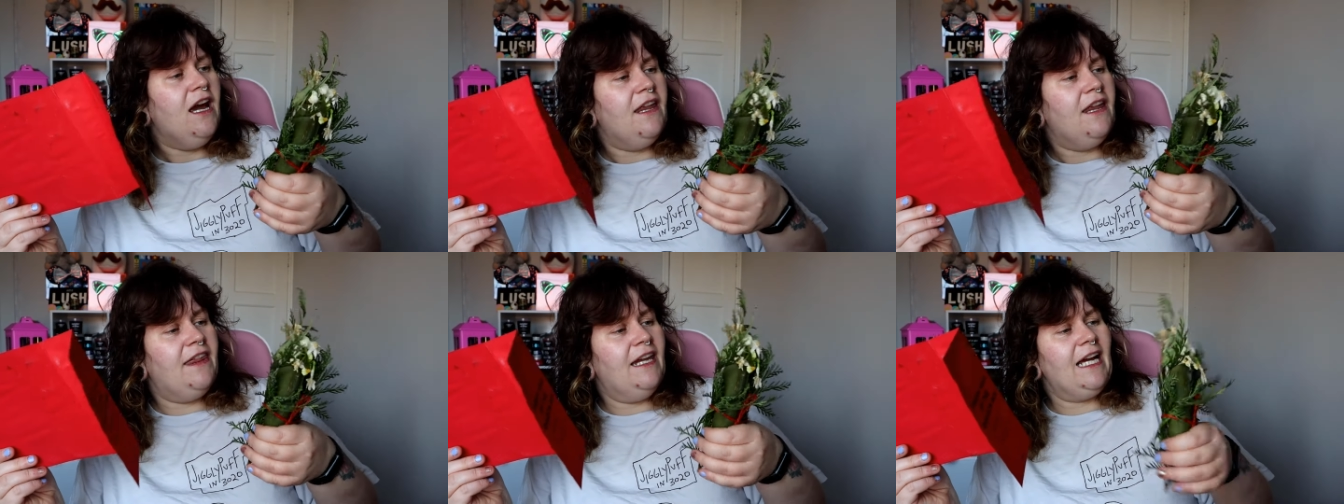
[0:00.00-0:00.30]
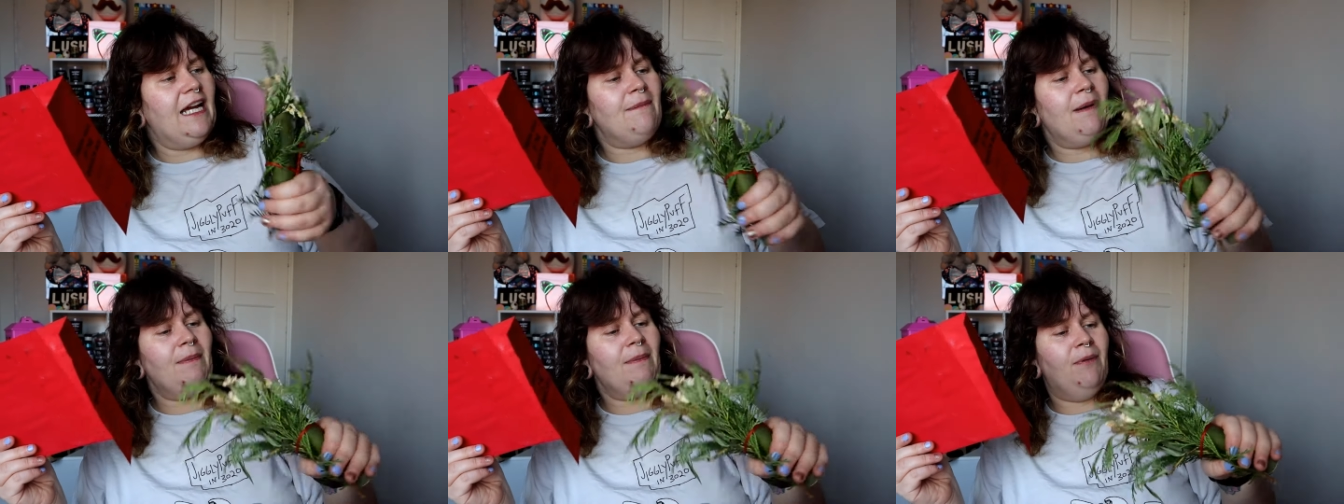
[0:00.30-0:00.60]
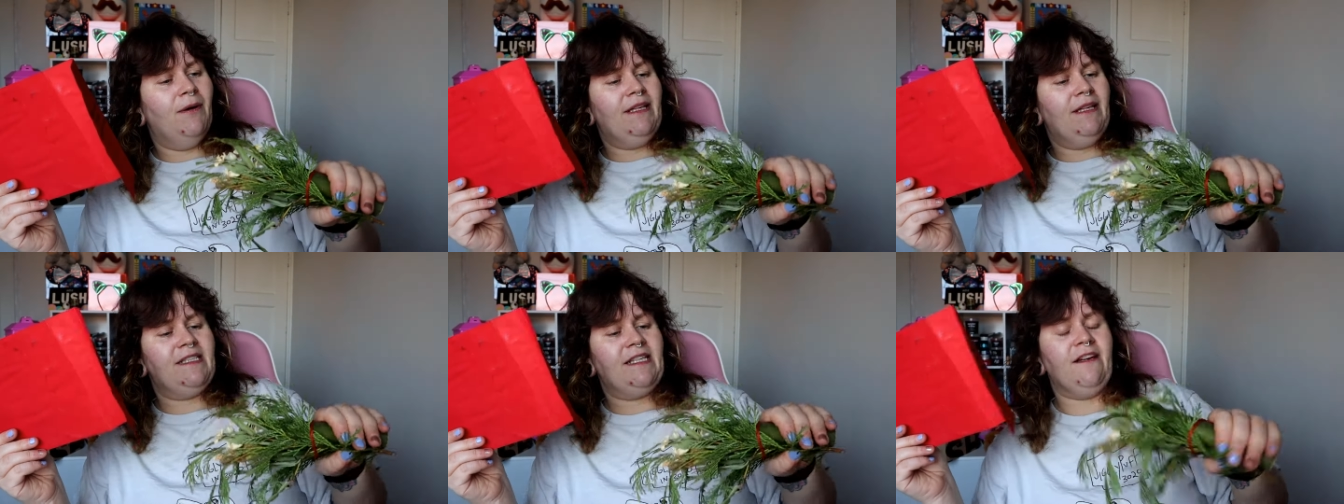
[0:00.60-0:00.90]
I think I might
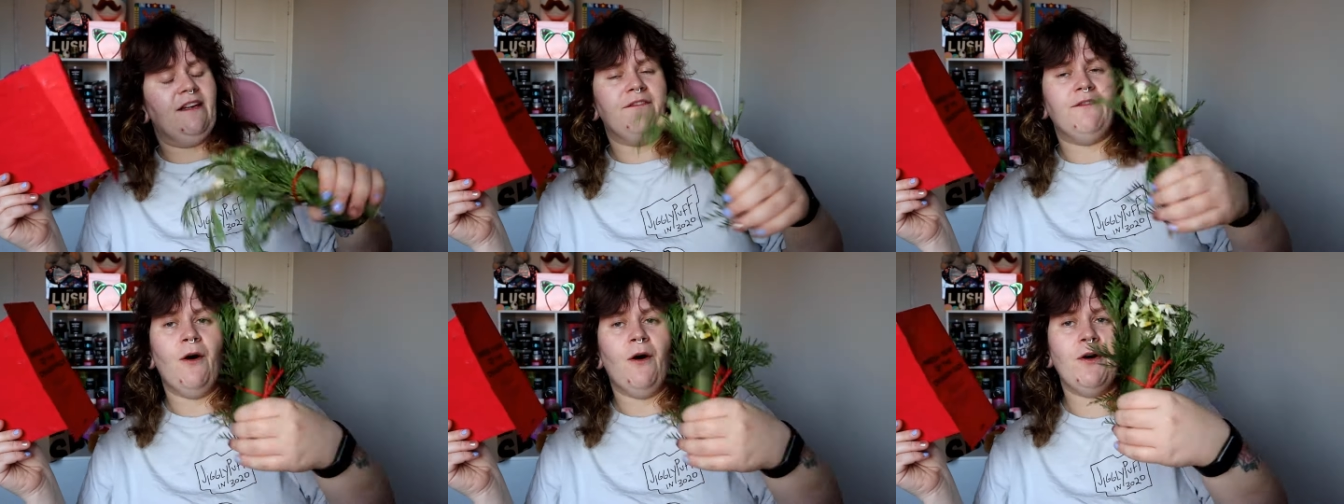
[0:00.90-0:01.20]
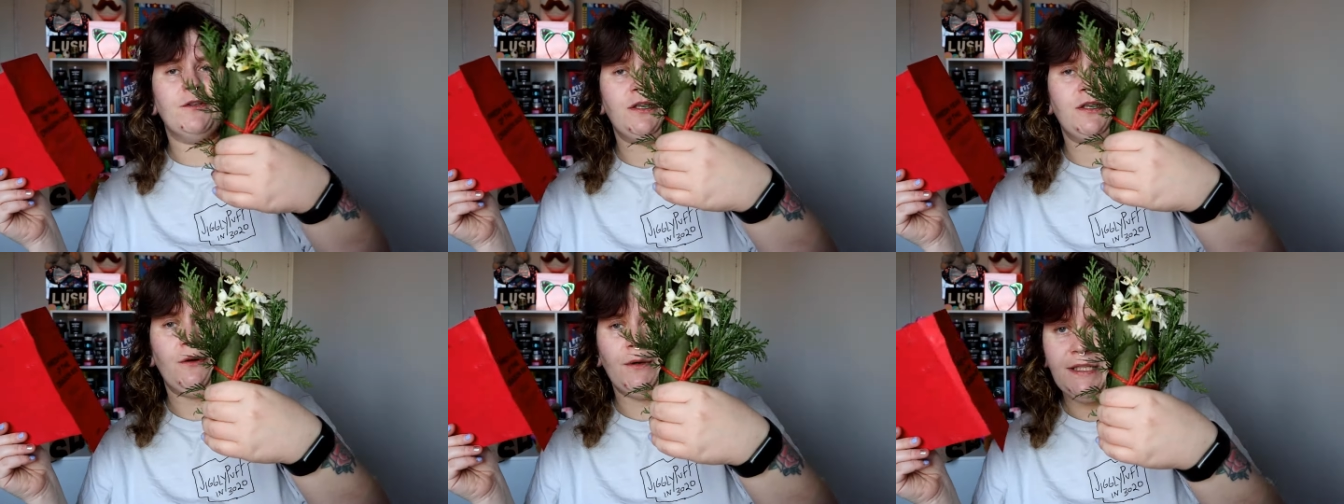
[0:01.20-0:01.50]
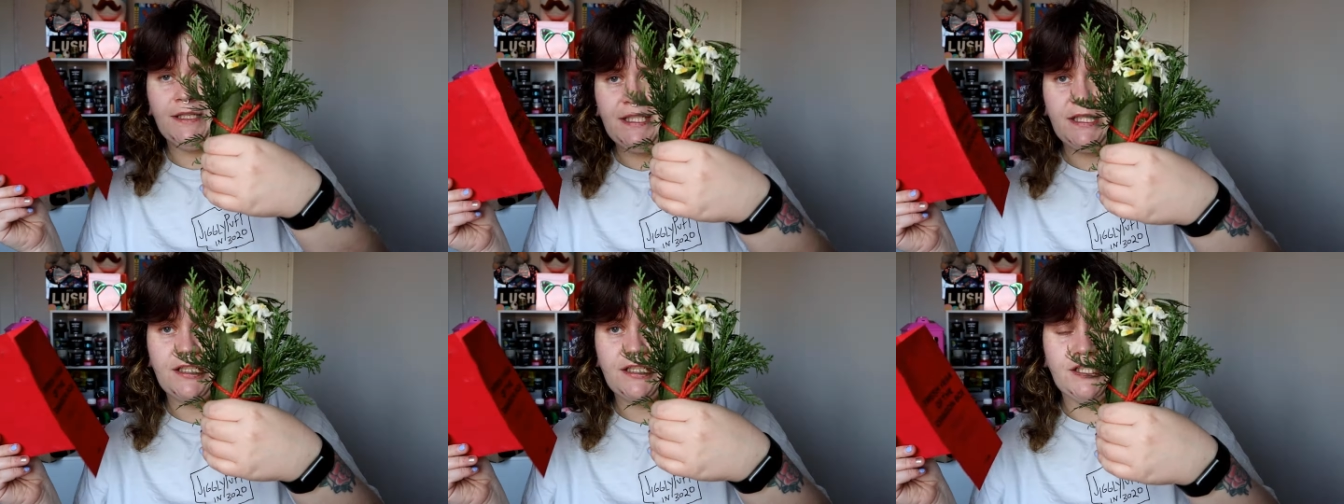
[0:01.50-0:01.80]
put this in a vase, you know,
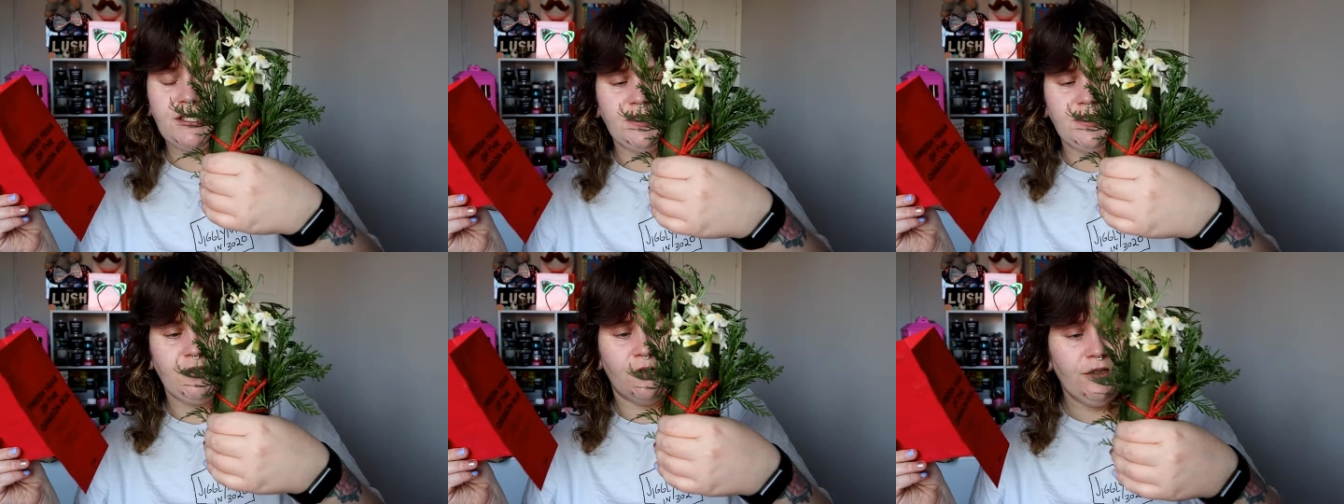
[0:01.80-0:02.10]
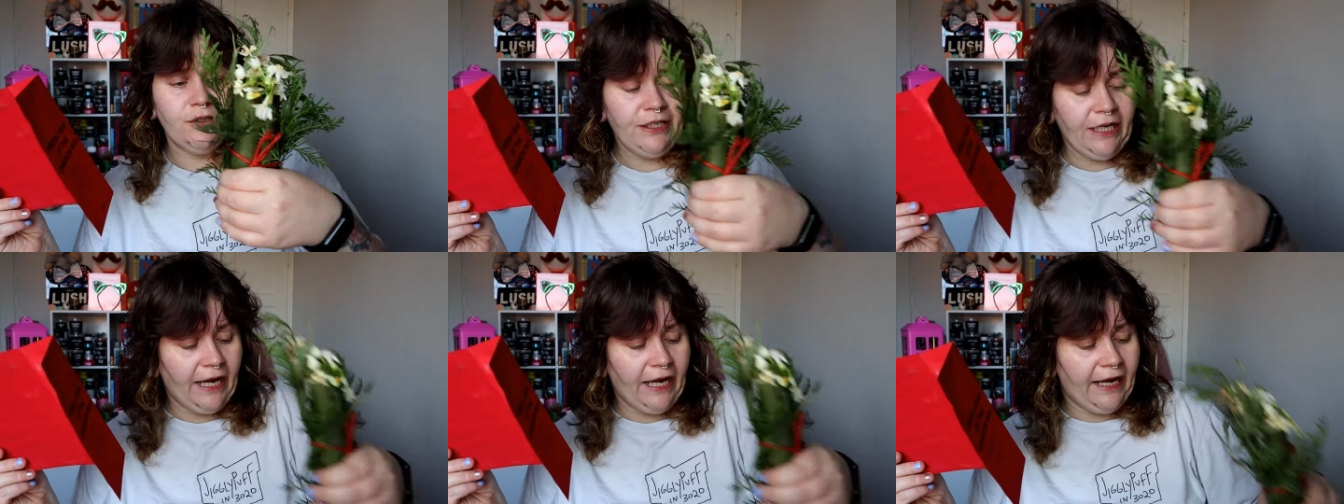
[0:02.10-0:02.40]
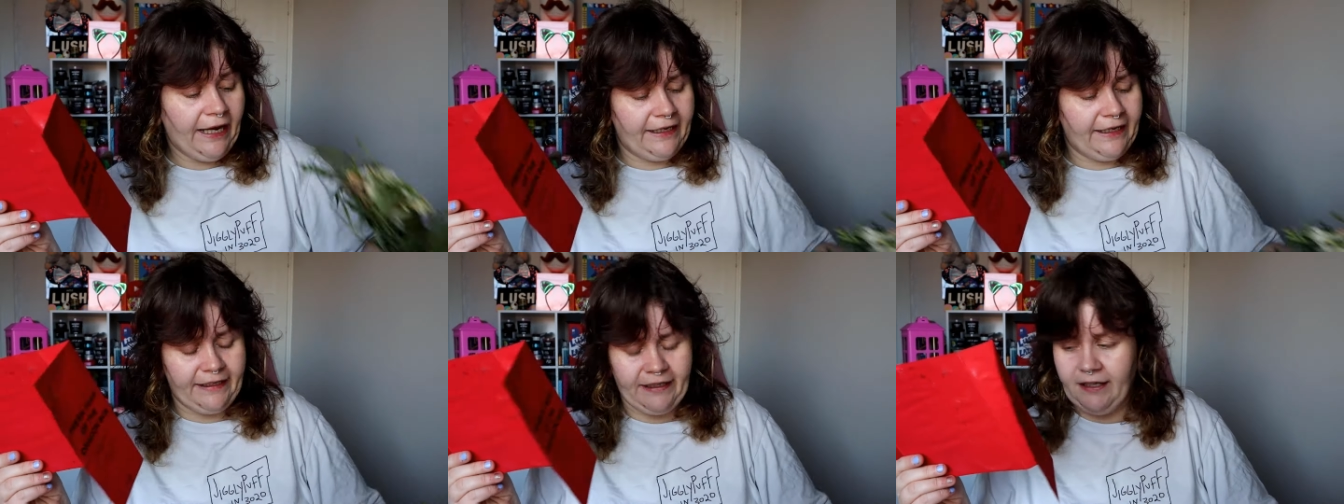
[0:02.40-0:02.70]
it's
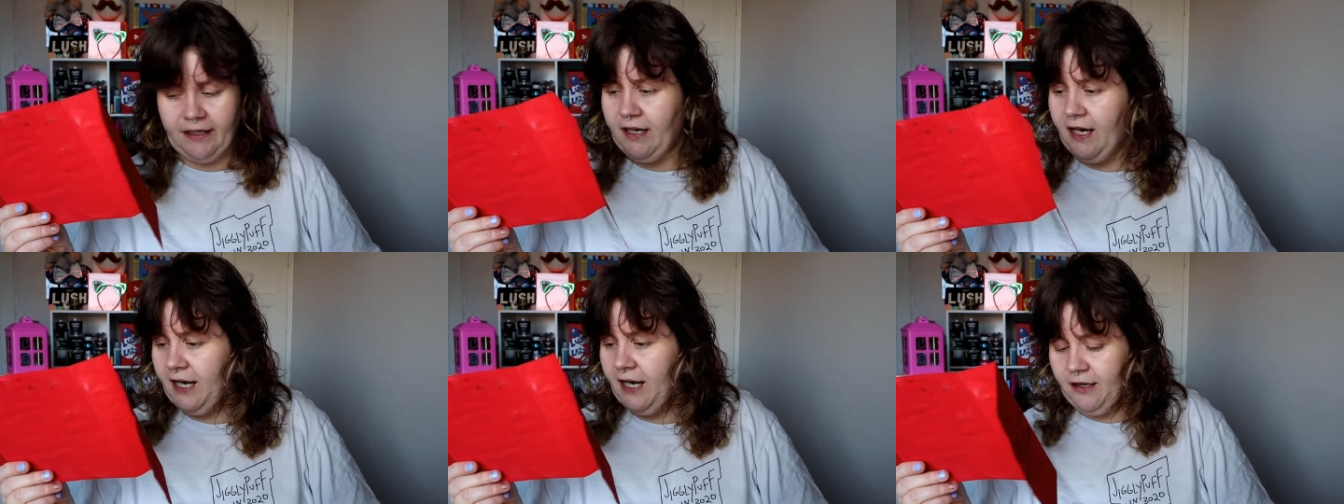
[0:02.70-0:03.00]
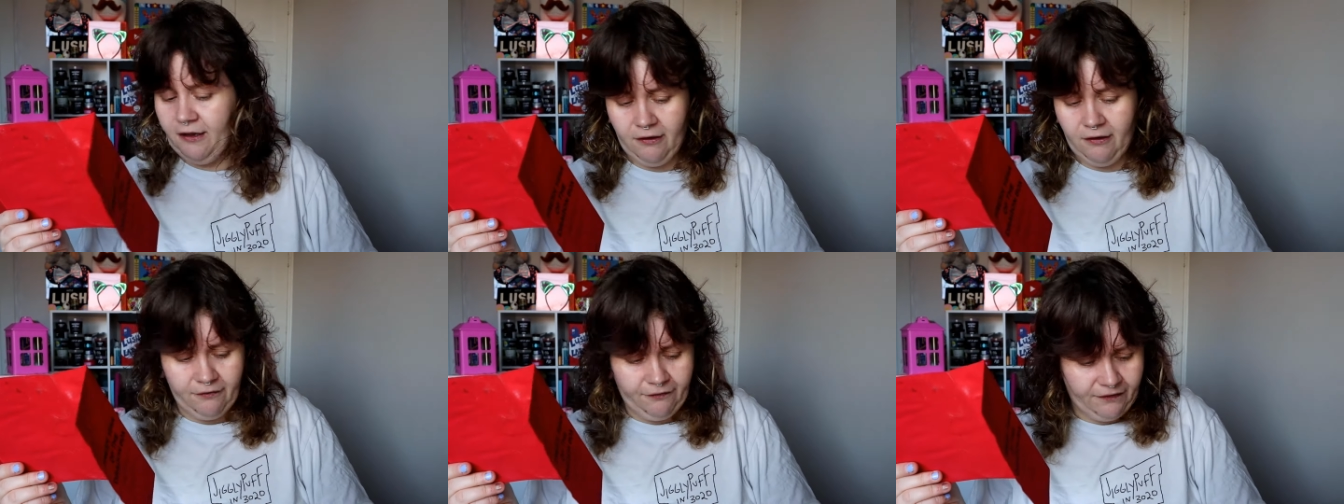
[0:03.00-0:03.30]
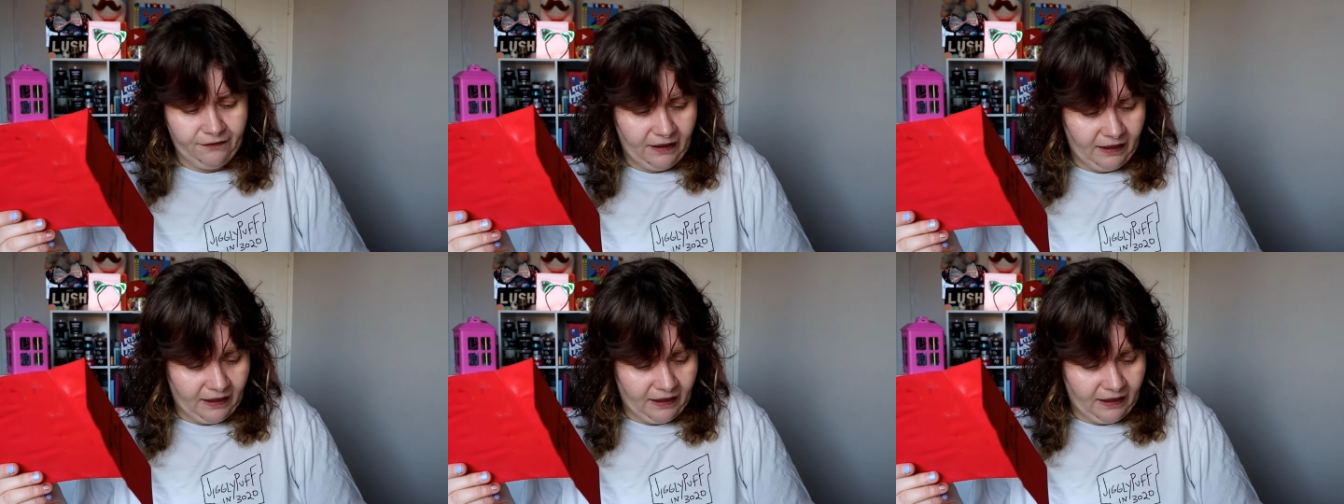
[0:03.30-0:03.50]
stunning. I love